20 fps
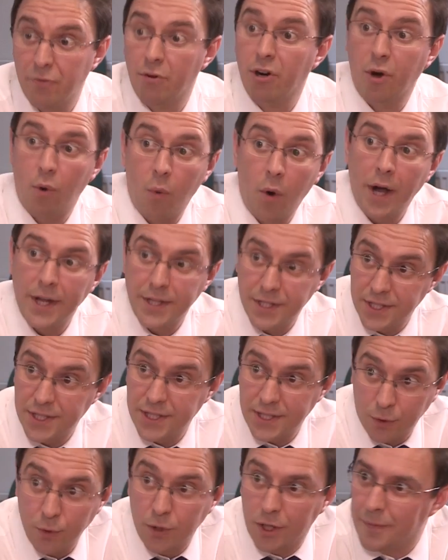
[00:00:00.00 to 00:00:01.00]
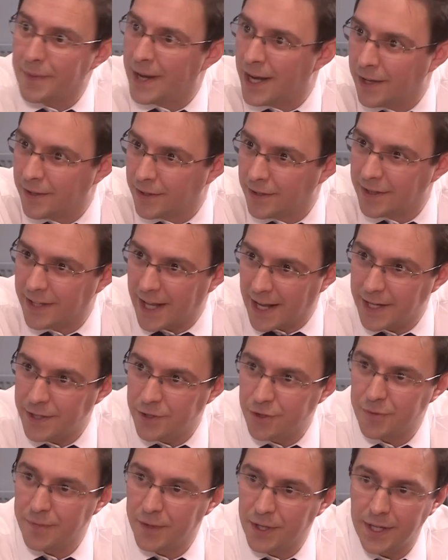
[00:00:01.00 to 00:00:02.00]
required to talk about that
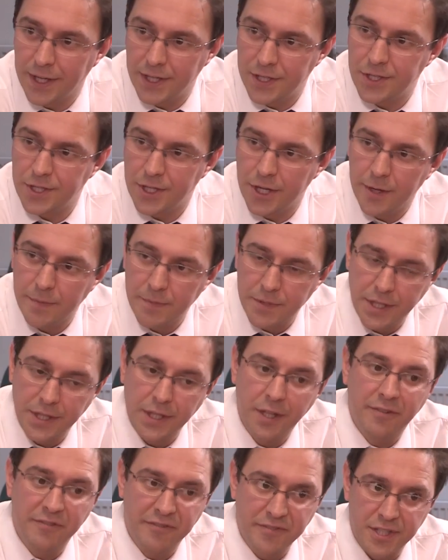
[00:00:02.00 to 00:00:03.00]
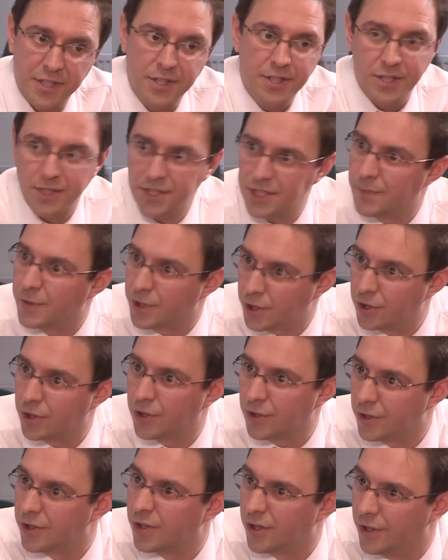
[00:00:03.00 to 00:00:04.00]
instrument and its terms, enough such that someone
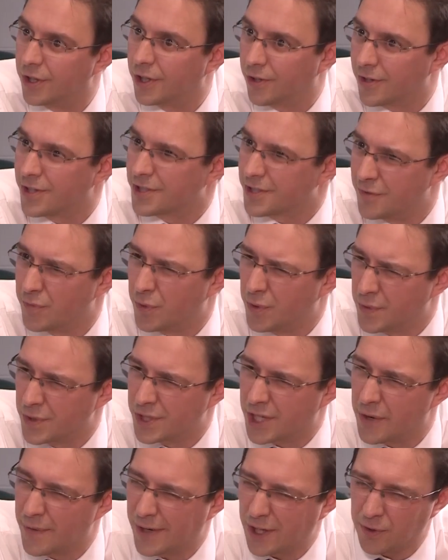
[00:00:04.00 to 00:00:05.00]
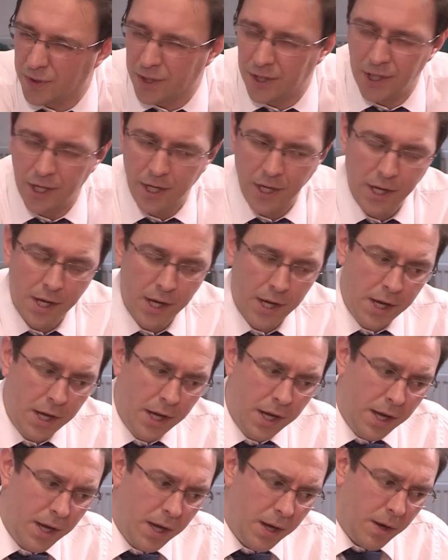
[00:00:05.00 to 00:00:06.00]
got the crux of what was going on.
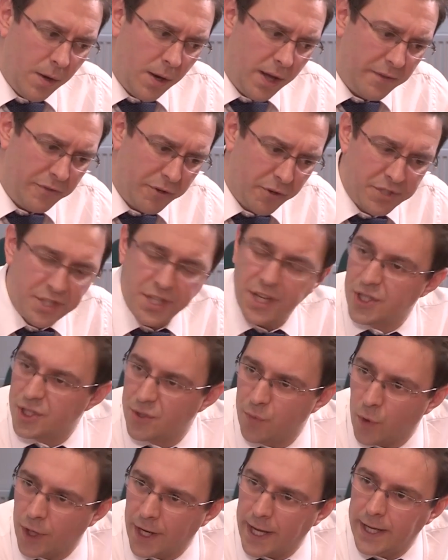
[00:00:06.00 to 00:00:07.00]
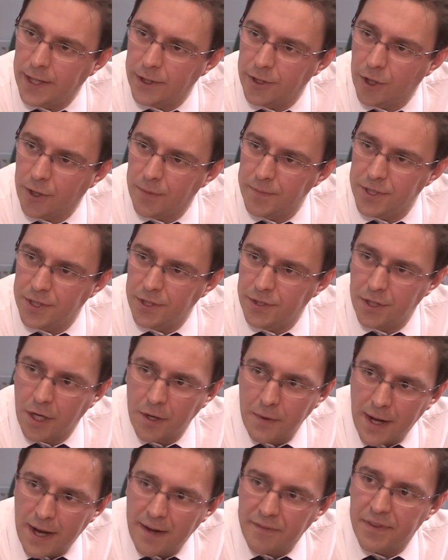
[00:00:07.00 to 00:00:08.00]
if you're a Section 1A adopter, you
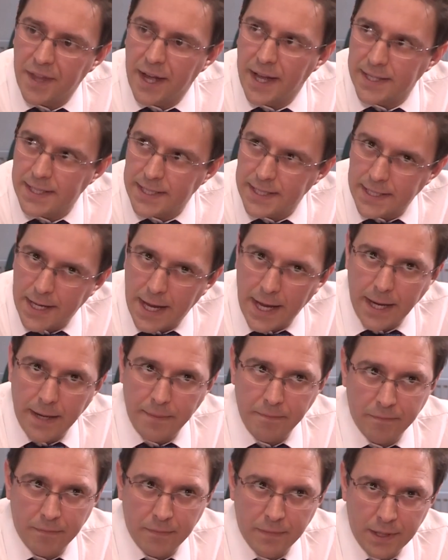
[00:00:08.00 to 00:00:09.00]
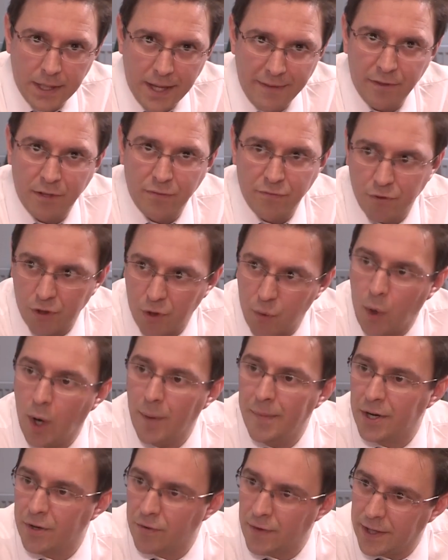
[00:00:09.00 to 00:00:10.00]
don't have that same level of
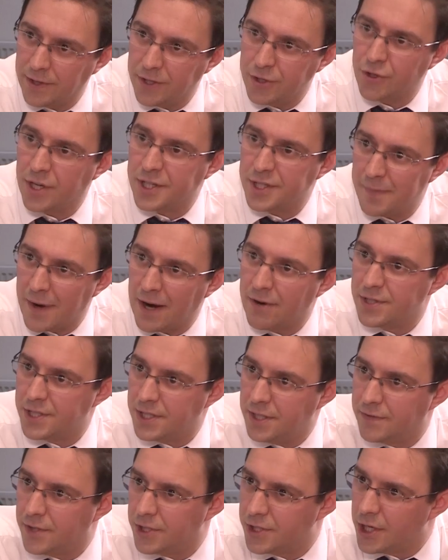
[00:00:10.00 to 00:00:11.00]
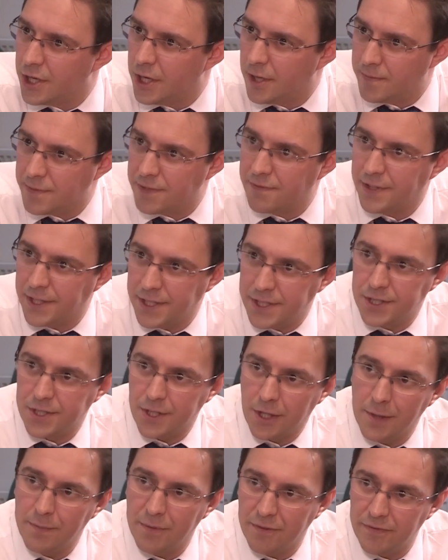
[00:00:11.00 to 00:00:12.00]
requirement around the transparency of the terms for this
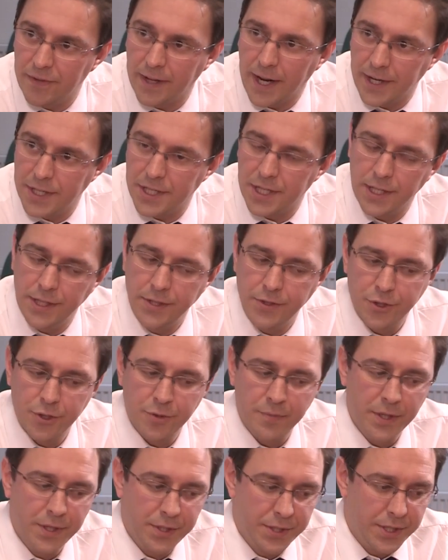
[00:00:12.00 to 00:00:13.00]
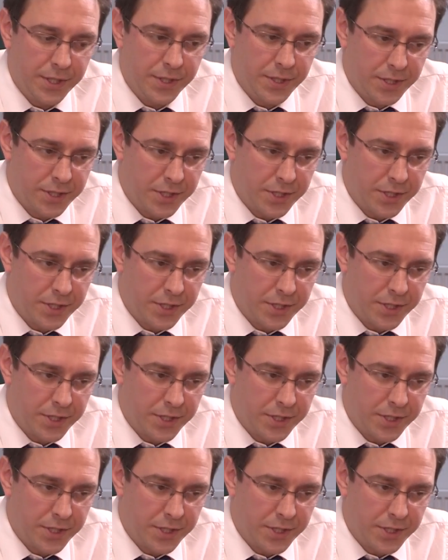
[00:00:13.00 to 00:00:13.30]
type of financial instrument. And